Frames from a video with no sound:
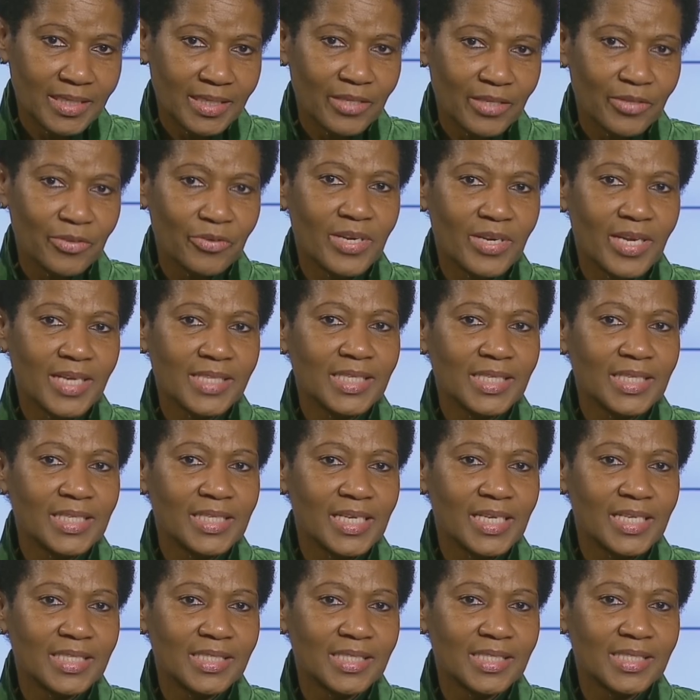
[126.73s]
the United
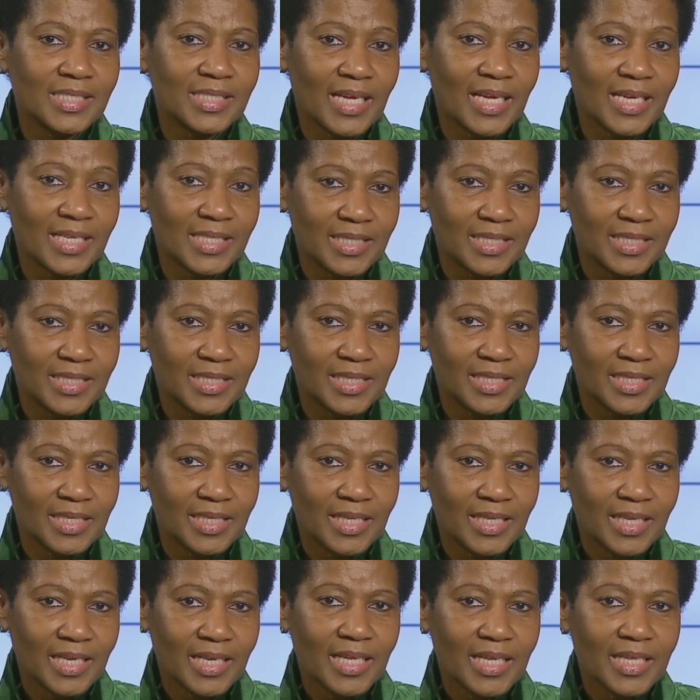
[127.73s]
Nations entity
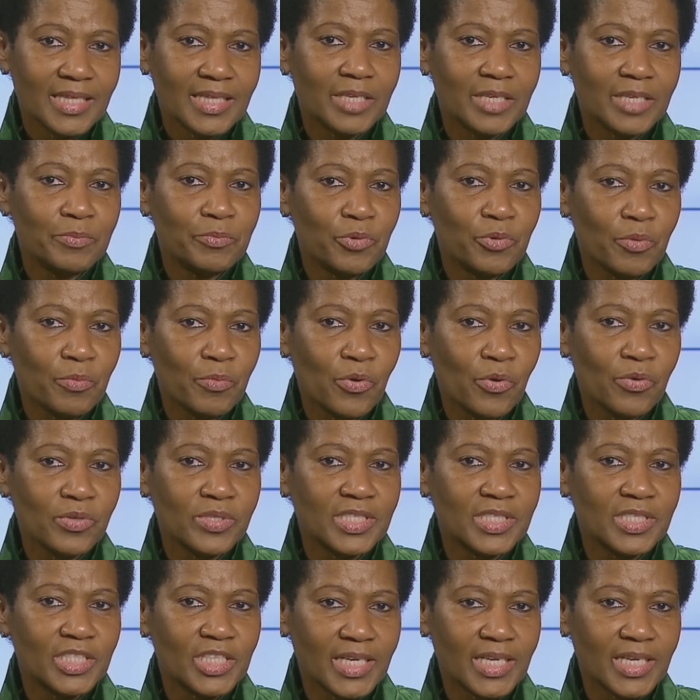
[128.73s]
that
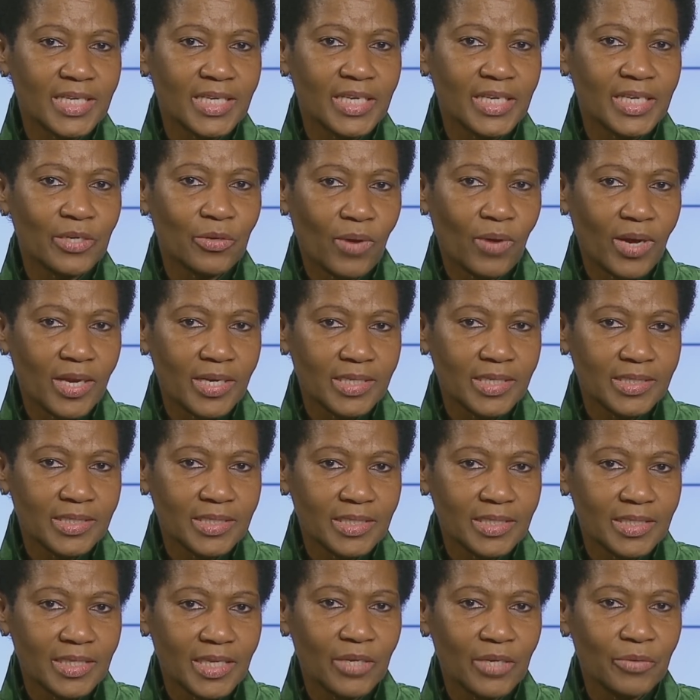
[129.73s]
promotes gender
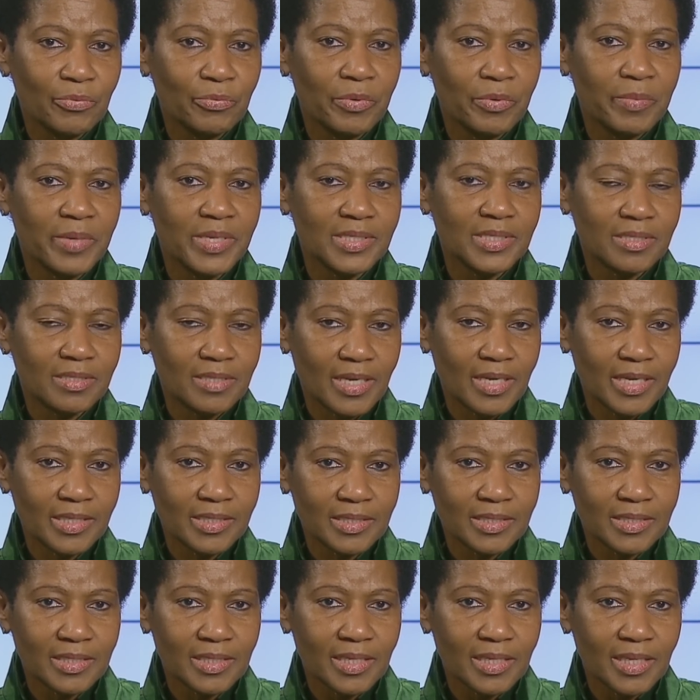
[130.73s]
equality and women's
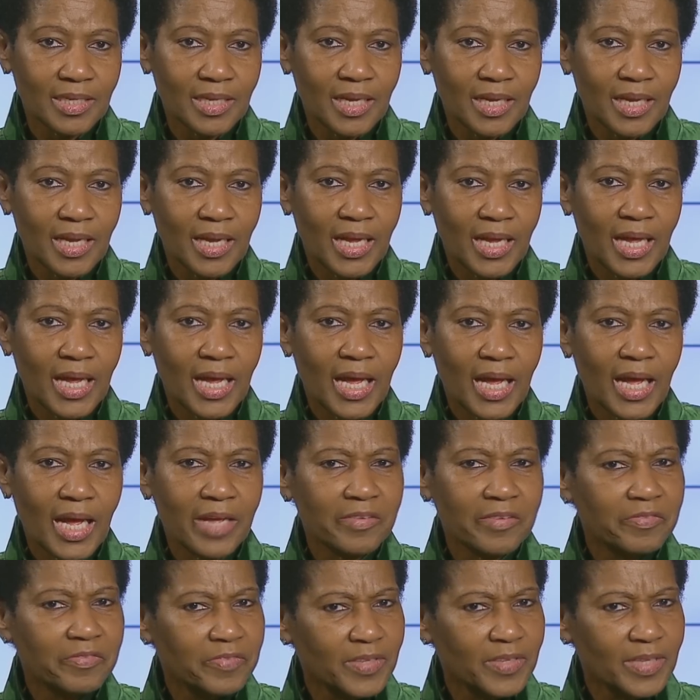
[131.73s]
rights, I
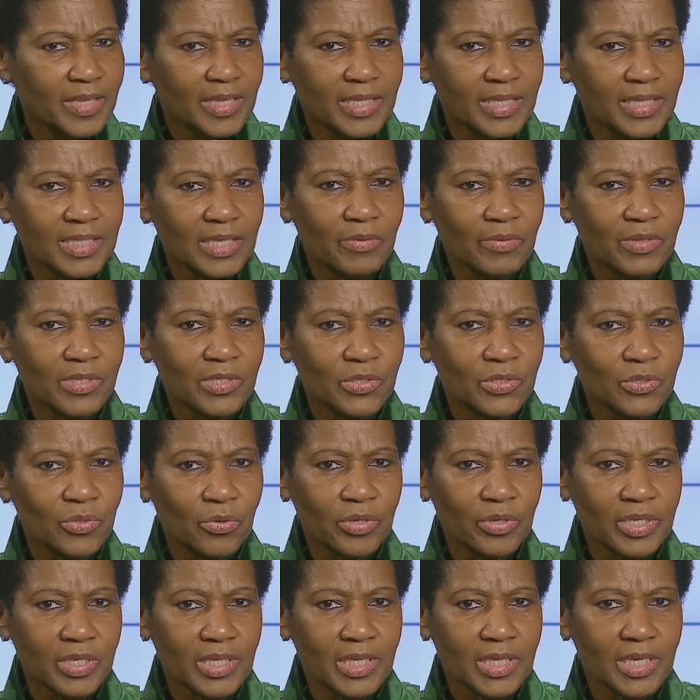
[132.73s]
feel that our
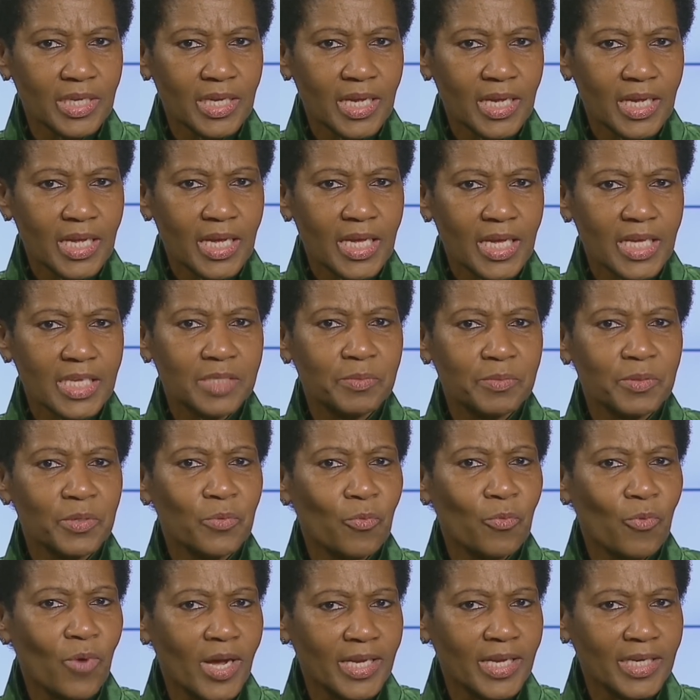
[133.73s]
story has been
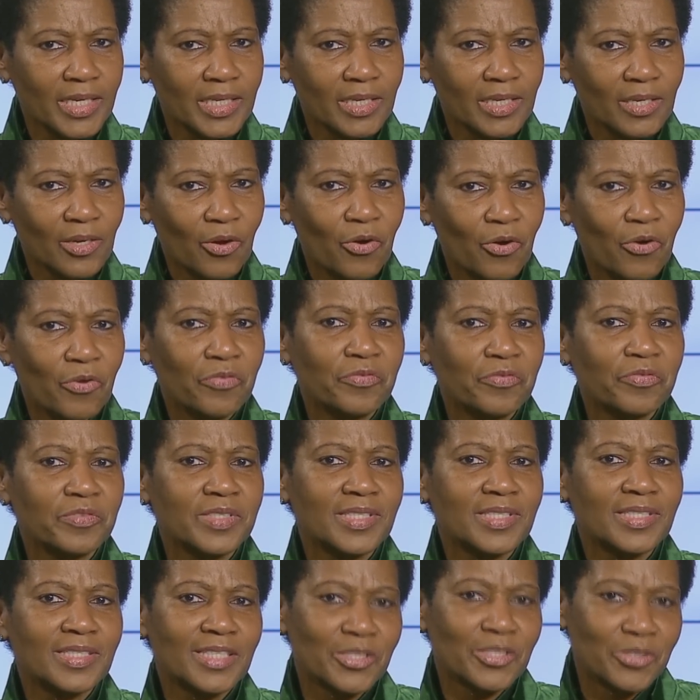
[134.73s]
one of
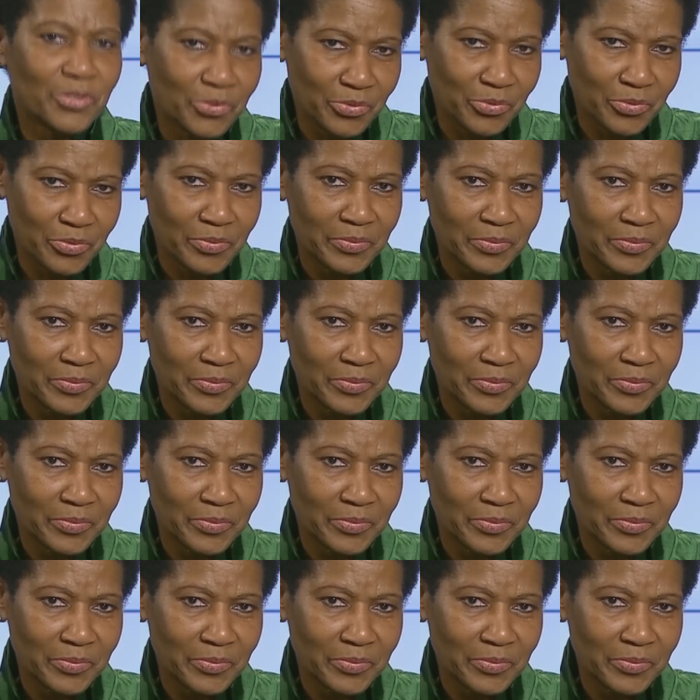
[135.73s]
Sisu.